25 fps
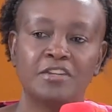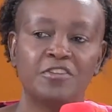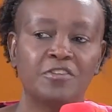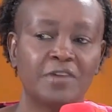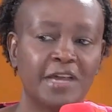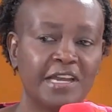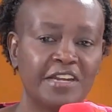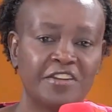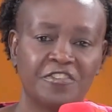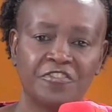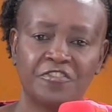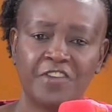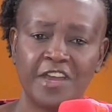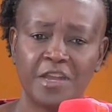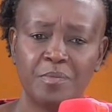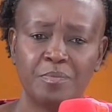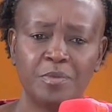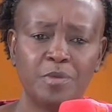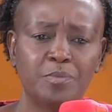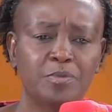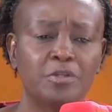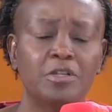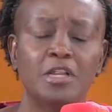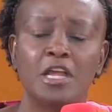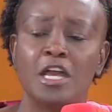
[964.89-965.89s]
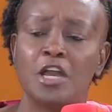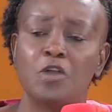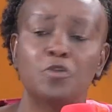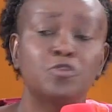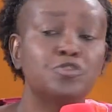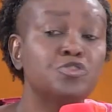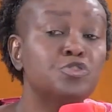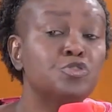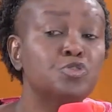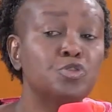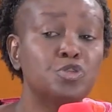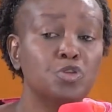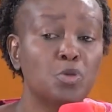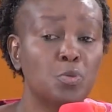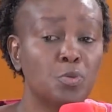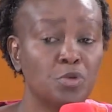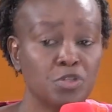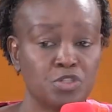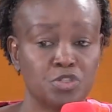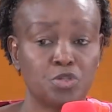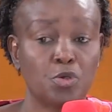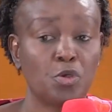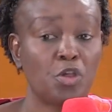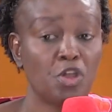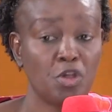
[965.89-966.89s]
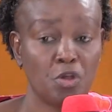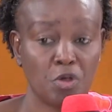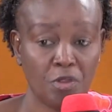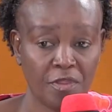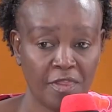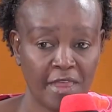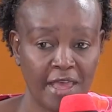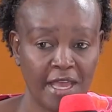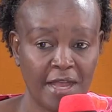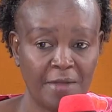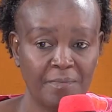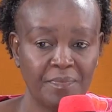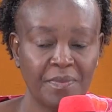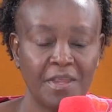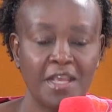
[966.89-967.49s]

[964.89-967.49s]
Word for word: undefined people, because you don't know what's going on there.